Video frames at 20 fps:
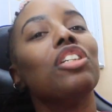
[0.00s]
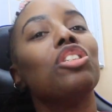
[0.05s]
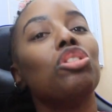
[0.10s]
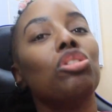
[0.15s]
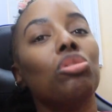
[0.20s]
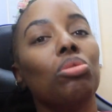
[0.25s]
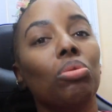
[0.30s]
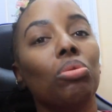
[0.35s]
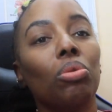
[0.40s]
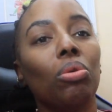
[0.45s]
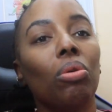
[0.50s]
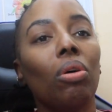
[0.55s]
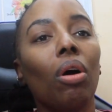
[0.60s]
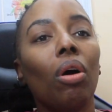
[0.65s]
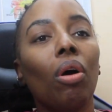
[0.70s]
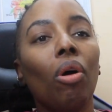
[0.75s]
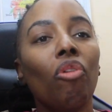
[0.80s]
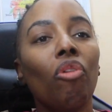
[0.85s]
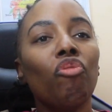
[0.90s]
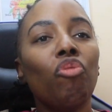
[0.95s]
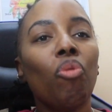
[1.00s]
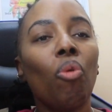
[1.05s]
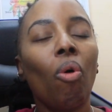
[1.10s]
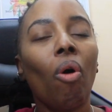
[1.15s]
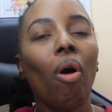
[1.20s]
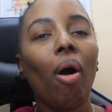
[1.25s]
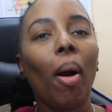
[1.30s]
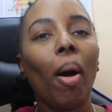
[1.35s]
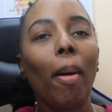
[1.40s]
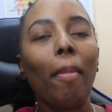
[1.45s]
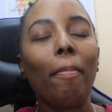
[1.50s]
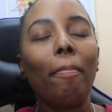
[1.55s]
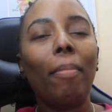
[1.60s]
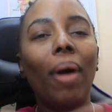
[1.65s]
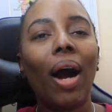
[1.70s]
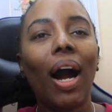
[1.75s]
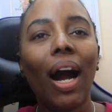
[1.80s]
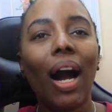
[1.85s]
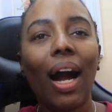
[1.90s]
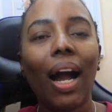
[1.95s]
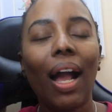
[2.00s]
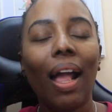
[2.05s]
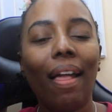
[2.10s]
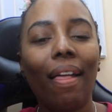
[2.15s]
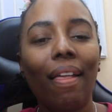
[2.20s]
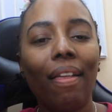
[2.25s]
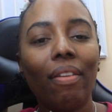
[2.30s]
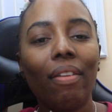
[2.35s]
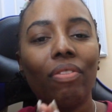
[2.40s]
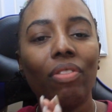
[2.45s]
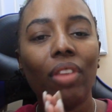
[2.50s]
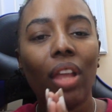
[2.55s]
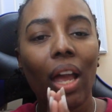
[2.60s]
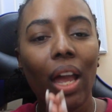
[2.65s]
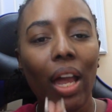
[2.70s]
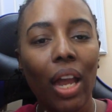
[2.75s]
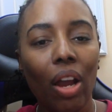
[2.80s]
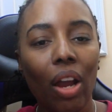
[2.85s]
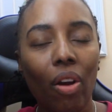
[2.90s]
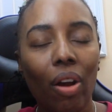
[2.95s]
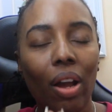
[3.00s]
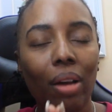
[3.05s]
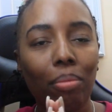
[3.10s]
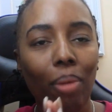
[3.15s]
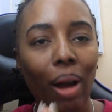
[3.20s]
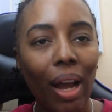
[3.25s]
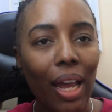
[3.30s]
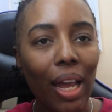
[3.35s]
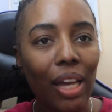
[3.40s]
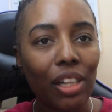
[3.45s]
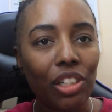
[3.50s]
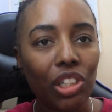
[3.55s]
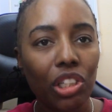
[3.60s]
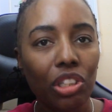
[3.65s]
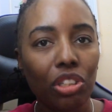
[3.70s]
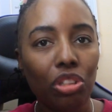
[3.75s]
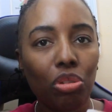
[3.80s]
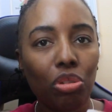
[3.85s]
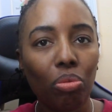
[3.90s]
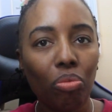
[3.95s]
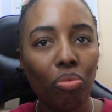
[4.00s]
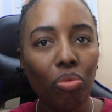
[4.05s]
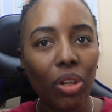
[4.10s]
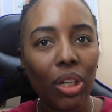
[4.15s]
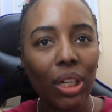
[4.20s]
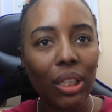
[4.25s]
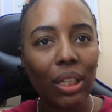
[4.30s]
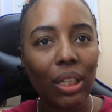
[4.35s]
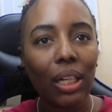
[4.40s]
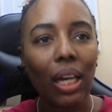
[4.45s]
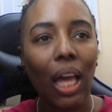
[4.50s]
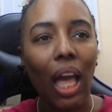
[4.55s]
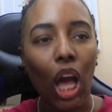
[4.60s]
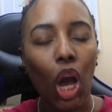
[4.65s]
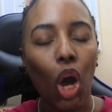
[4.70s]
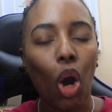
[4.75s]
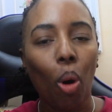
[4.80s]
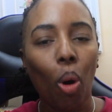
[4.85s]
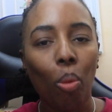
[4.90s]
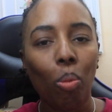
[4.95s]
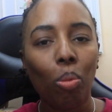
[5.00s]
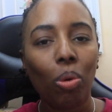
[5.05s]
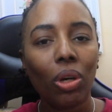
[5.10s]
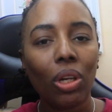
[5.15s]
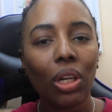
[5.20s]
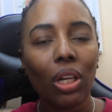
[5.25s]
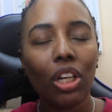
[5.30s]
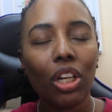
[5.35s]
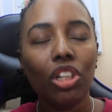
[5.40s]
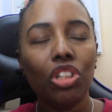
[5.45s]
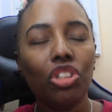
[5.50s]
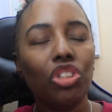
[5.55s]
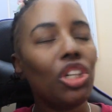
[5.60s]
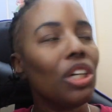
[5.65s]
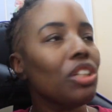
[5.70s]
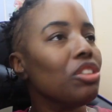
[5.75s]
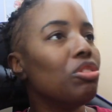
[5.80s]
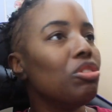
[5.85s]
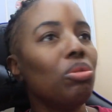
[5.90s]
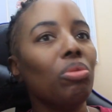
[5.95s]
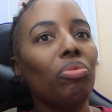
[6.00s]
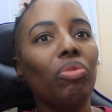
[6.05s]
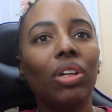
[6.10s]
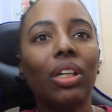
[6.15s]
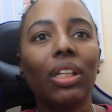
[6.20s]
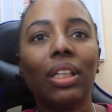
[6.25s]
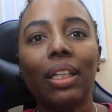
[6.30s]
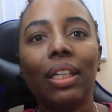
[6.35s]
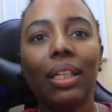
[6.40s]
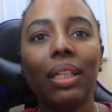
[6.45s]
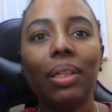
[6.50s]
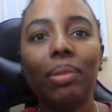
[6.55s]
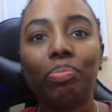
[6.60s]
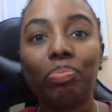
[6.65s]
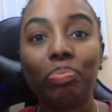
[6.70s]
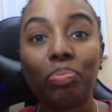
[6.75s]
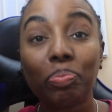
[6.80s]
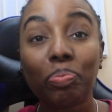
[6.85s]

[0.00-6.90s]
do for my hair and my edges to really help, just to really